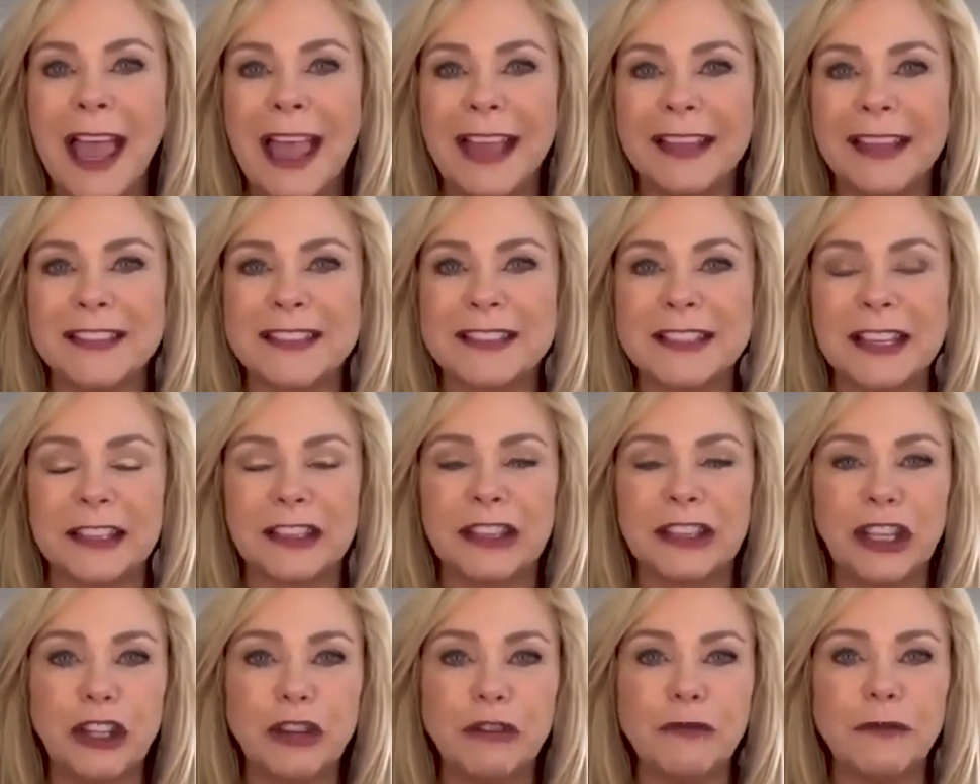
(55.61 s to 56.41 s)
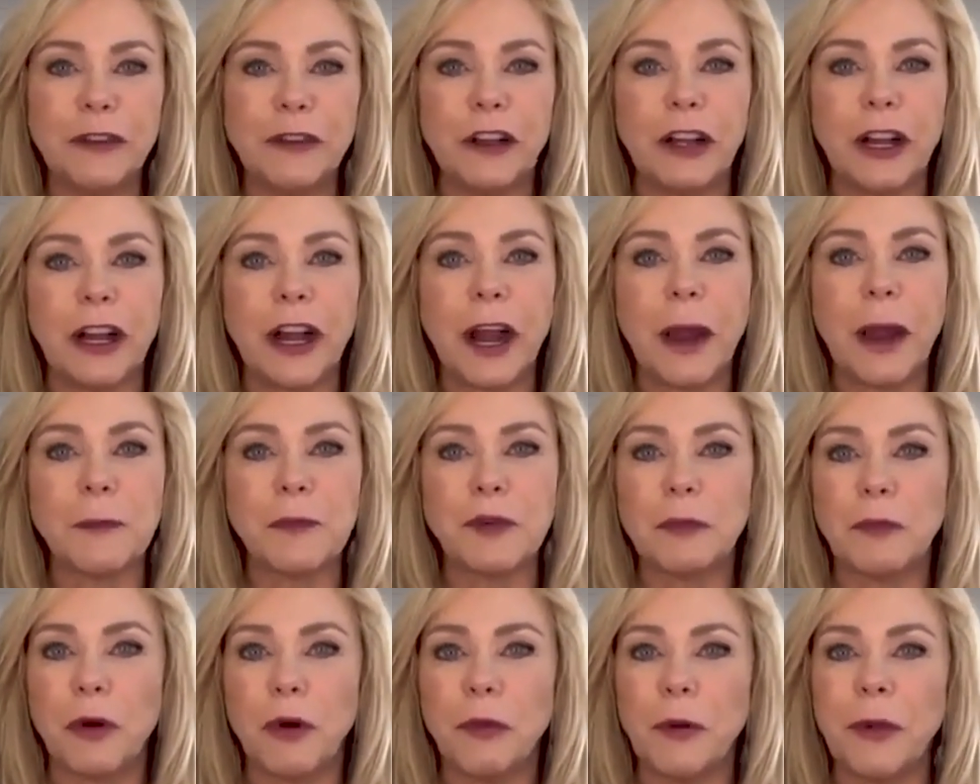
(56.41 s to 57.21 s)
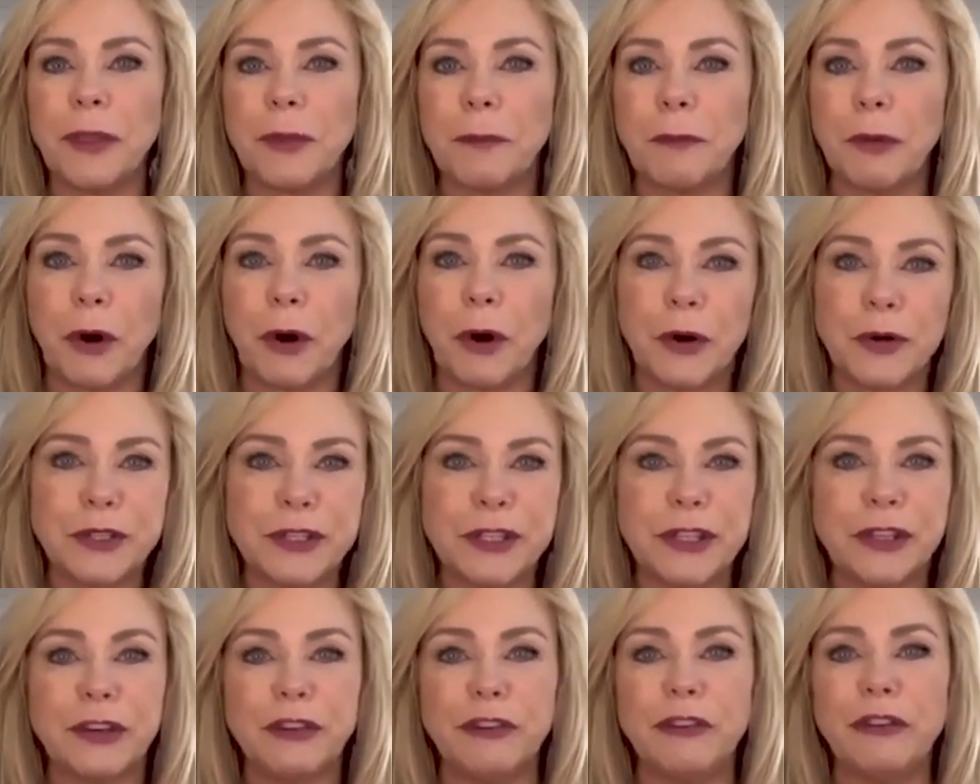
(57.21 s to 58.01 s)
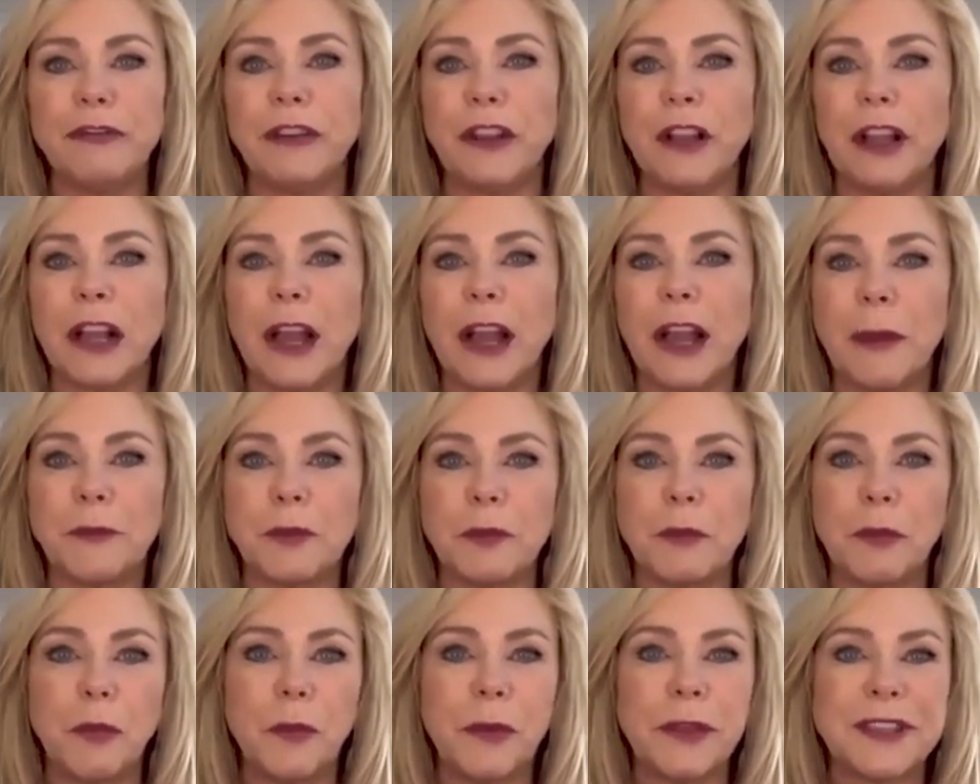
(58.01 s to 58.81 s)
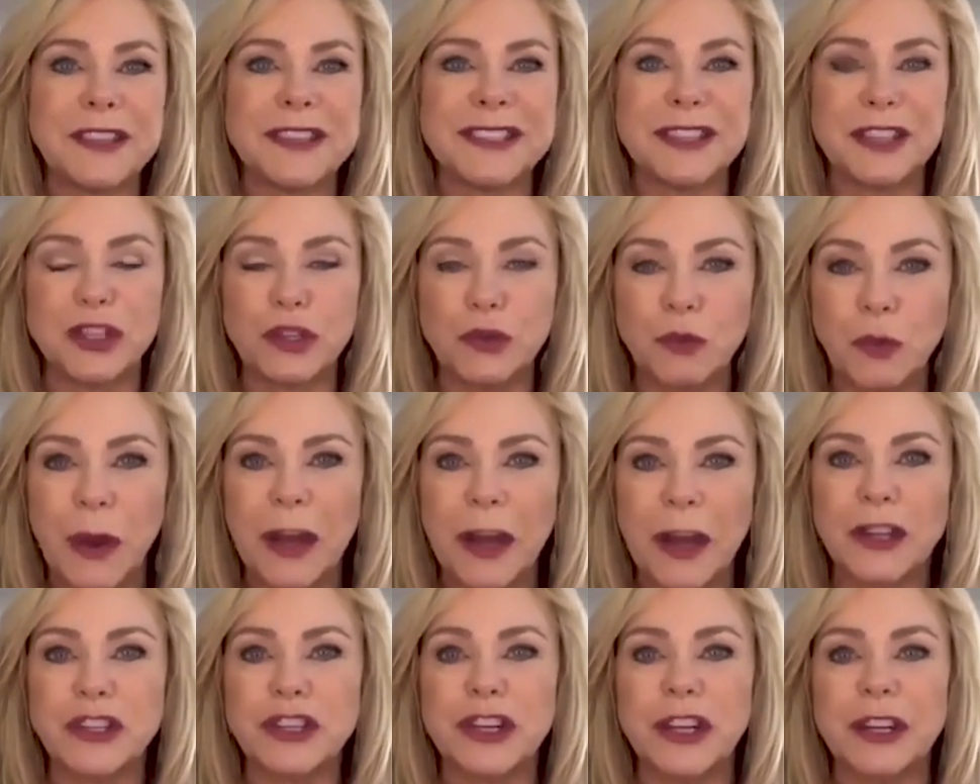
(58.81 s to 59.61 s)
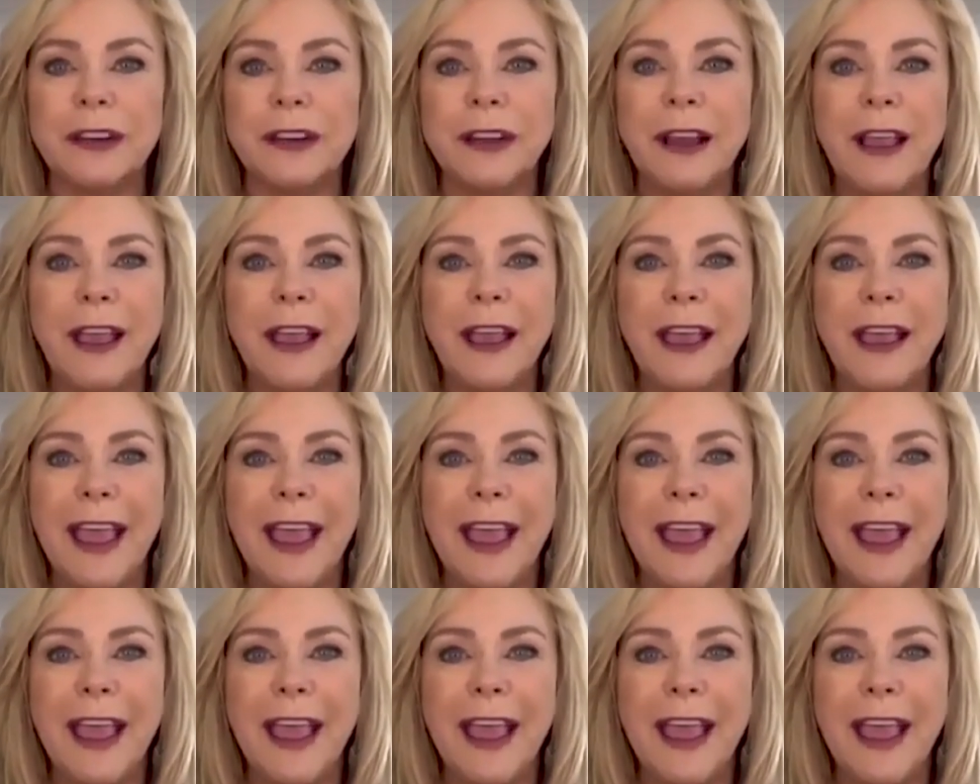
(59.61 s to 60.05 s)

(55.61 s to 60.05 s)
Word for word: and suddenly you feel uncomfortable with a person or you feel uncomfortable with the situation